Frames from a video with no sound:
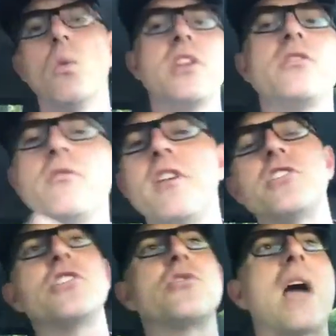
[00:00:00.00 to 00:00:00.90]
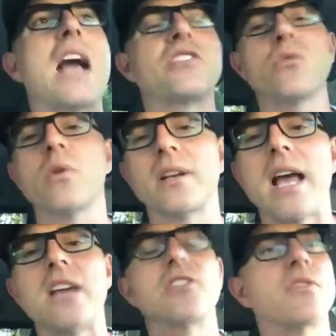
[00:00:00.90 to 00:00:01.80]
We do vision traction
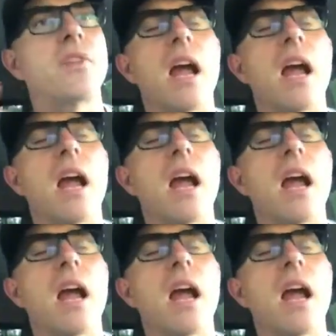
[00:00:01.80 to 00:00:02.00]
organizers